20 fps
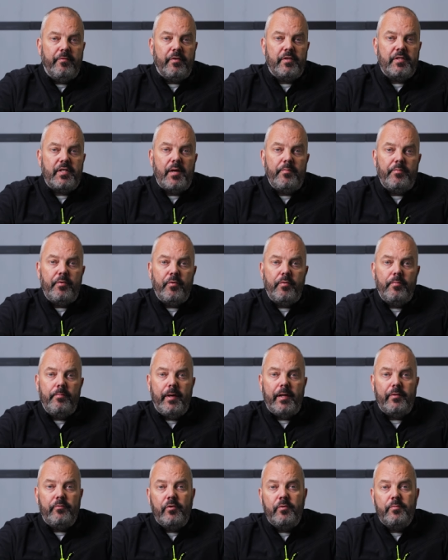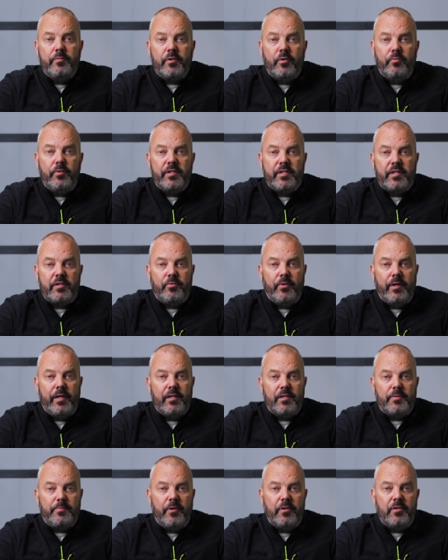For example, bedrooms always as
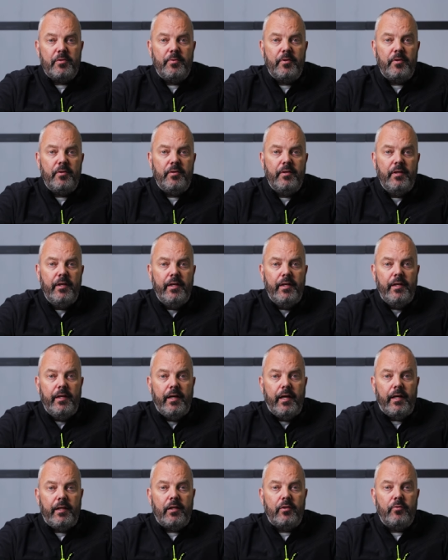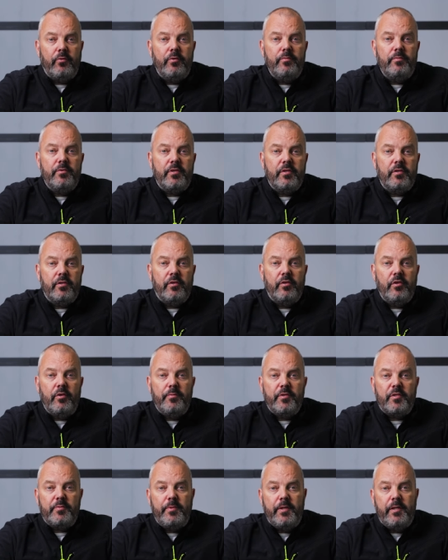quiet as possible and other rooms the
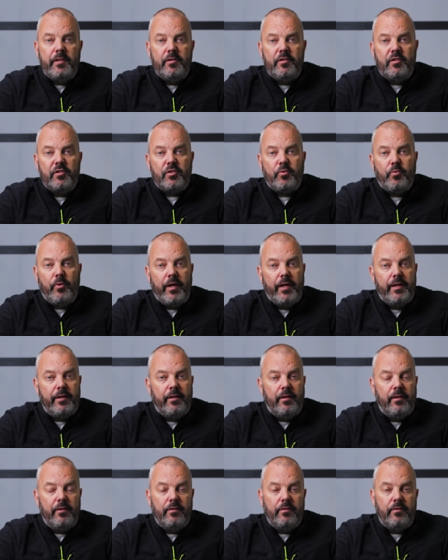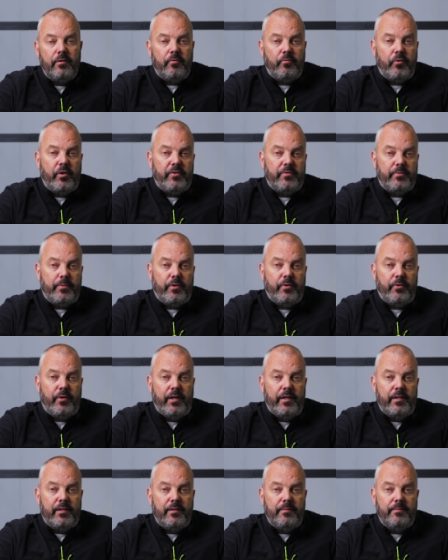normal speed and just quiet, not whisper
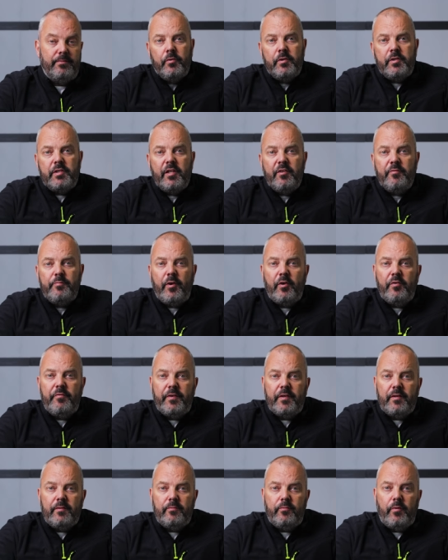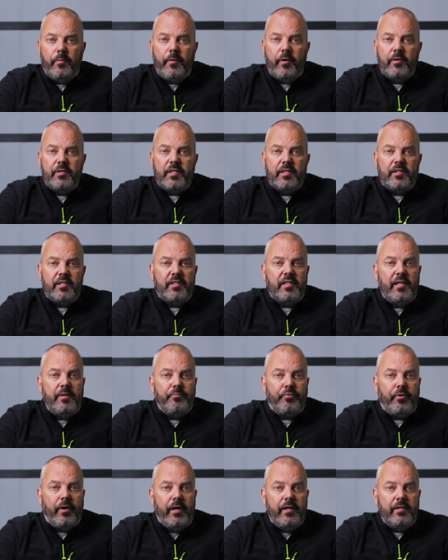quiet. We sell both remotes at the
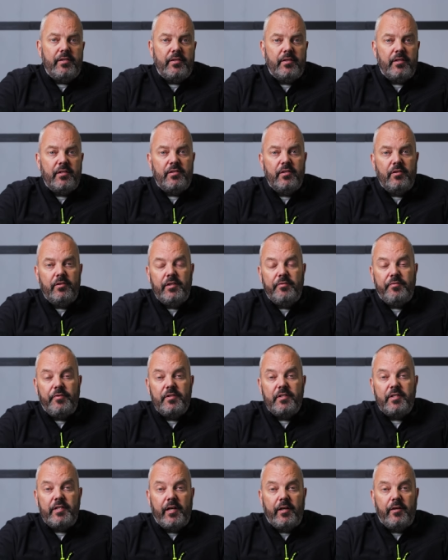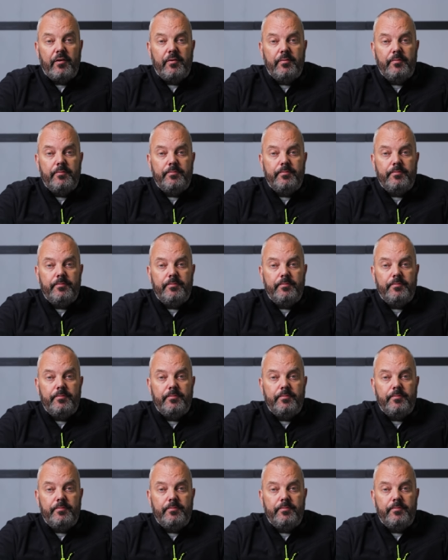same price, so there's no difference there.